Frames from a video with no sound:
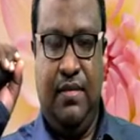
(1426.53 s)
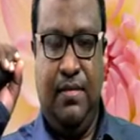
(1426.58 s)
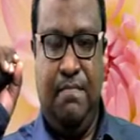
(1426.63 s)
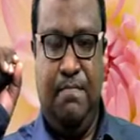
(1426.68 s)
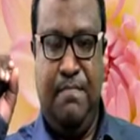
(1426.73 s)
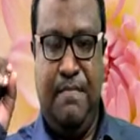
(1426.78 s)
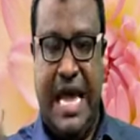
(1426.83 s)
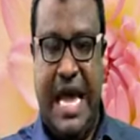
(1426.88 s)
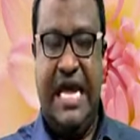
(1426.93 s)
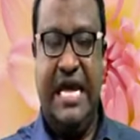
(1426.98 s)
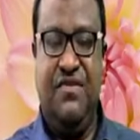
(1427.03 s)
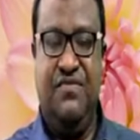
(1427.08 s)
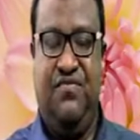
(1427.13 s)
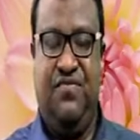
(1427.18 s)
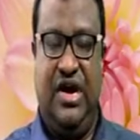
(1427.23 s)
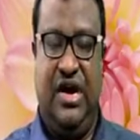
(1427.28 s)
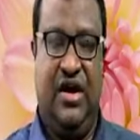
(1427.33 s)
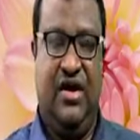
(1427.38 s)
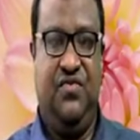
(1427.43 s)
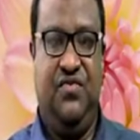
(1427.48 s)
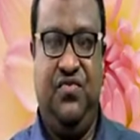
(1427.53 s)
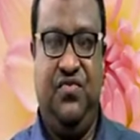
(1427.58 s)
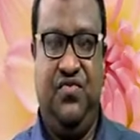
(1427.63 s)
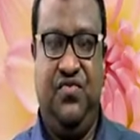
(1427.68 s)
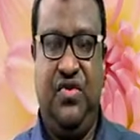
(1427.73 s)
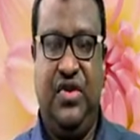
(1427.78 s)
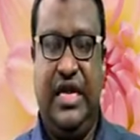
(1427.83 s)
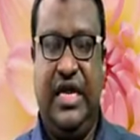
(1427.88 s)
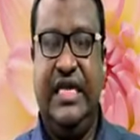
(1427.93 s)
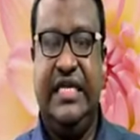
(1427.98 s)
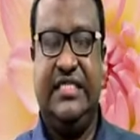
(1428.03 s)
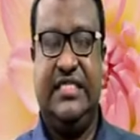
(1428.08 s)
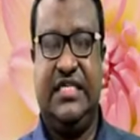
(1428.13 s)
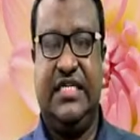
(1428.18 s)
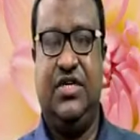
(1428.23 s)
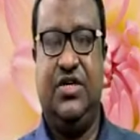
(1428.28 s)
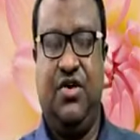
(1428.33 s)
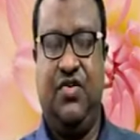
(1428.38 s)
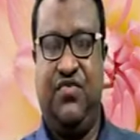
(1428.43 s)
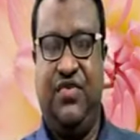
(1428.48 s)
main verb
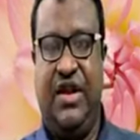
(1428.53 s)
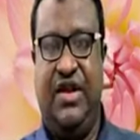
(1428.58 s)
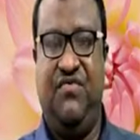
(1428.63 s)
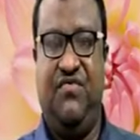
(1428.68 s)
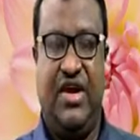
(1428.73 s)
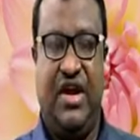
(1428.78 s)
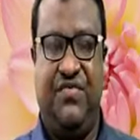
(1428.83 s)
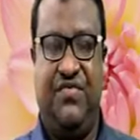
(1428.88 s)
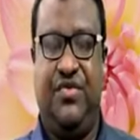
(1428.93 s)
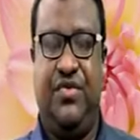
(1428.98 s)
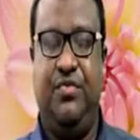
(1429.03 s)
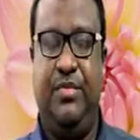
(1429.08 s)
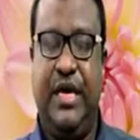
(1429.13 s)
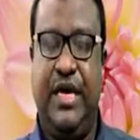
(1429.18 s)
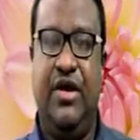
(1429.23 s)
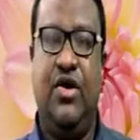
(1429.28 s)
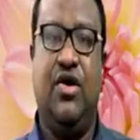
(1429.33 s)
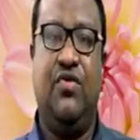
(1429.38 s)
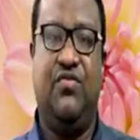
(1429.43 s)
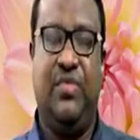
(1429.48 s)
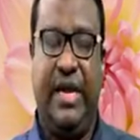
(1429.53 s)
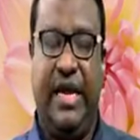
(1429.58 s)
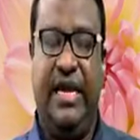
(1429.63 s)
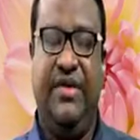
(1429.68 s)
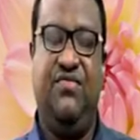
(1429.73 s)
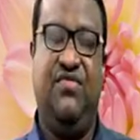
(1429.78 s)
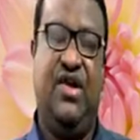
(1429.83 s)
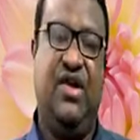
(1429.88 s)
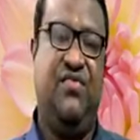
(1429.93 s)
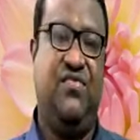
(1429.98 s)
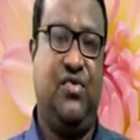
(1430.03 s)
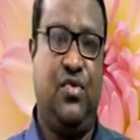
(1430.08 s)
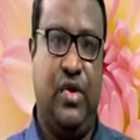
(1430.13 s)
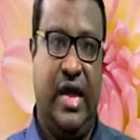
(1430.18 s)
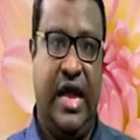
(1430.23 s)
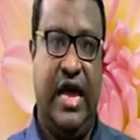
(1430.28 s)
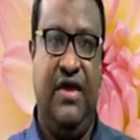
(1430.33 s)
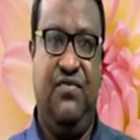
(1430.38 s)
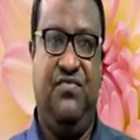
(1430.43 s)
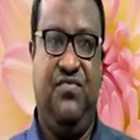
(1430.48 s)
instead of any verb to be or any verb to
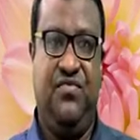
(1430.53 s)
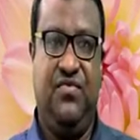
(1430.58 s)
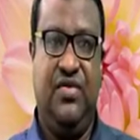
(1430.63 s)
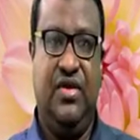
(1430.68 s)
have,